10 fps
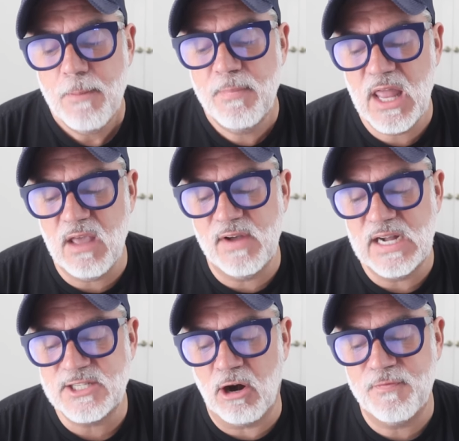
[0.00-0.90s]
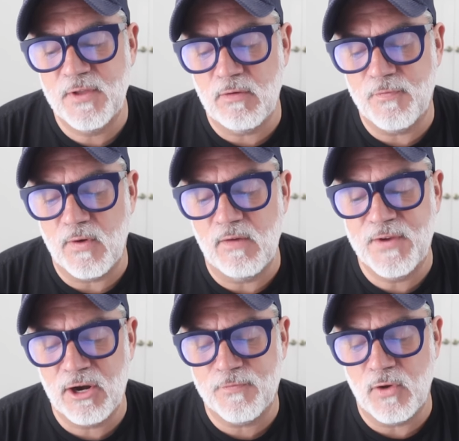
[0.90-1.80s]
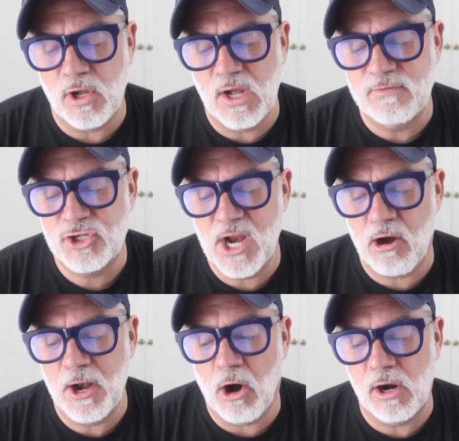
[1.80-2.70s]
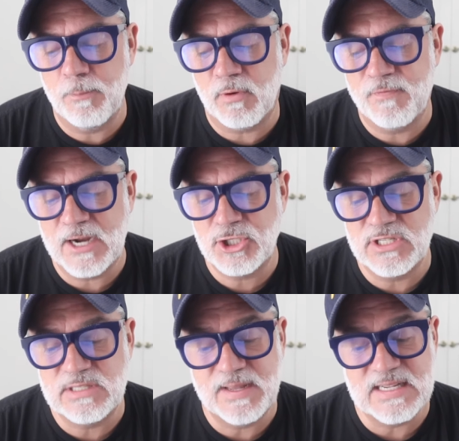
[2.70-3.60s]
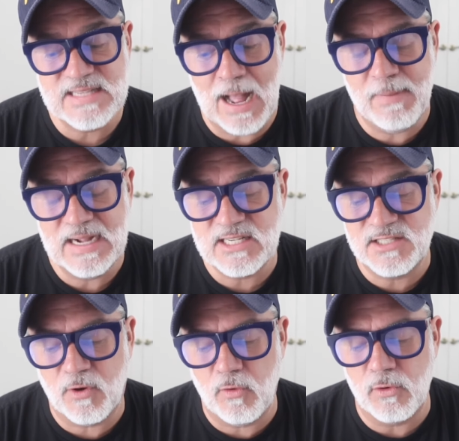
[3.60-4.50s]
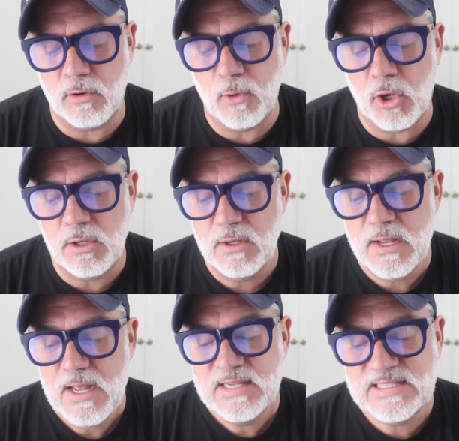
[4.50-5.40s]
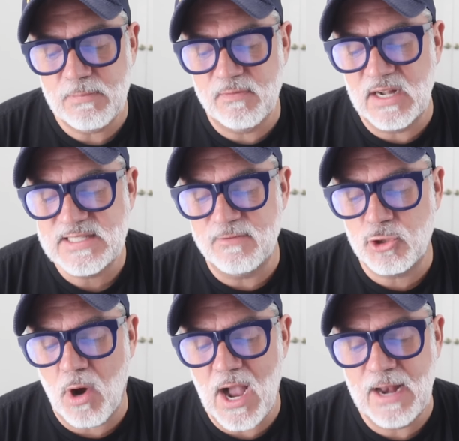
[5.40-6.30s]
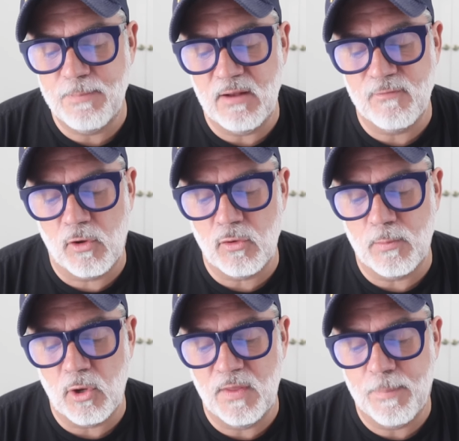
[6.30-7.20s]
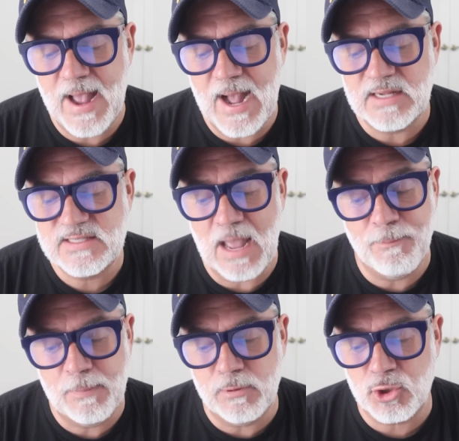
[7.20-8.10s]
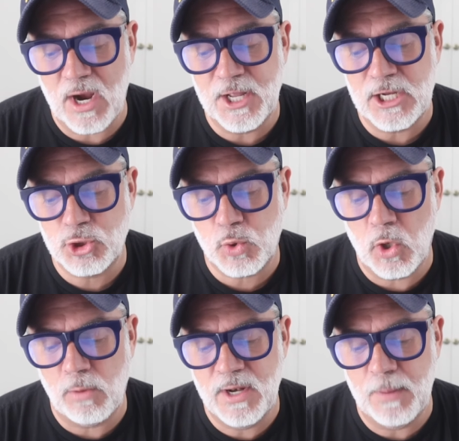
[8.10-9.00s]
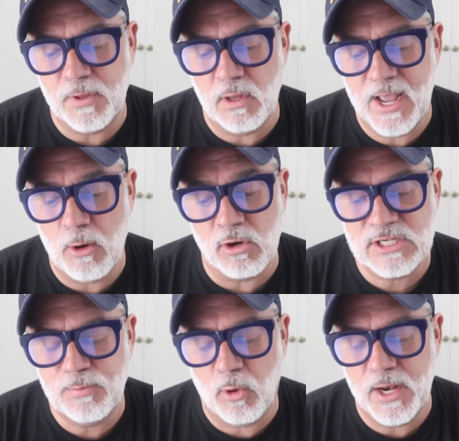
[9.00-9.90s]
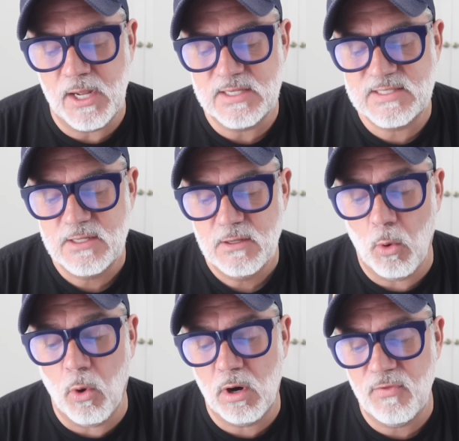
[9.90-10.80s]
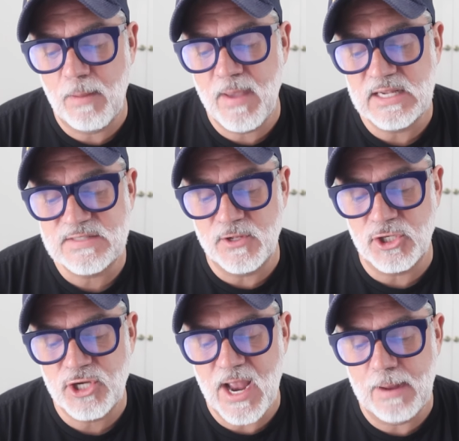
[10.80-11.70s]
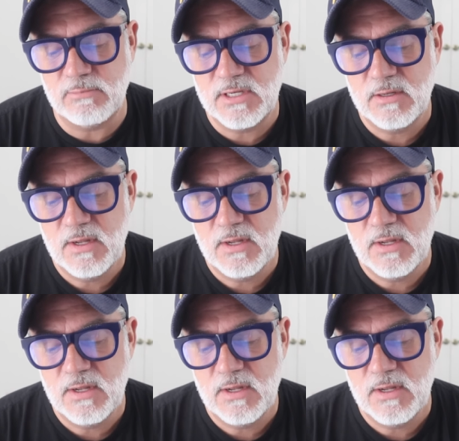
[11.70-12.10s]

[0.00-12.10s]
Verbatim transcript: Many of us are feel fearful of sharing our imperfections because that makes us vulnerable. Some of us have tried being vulnerable in the past, and people tried to control, manipulate, or exploit us, or they made us feel ashamed.